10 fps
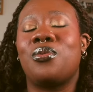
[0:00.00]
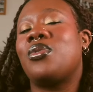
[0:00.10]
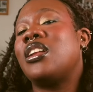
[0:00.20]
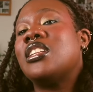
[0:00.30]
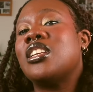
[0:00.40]

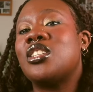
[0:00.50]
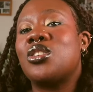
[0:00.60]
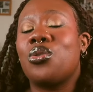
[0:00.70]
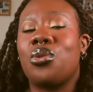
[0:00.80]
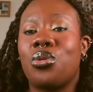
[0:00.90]

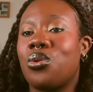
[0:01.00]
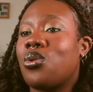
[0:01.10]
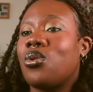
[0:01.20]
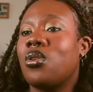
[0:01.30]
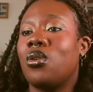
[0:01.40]
validation
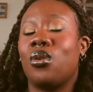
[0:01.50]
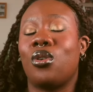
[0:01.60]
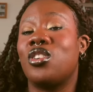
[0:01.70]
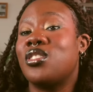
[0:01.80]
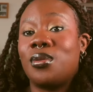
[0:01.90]
through
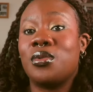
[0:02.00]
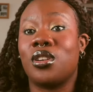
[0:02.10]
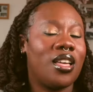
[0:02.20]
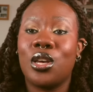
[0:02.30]
consumption.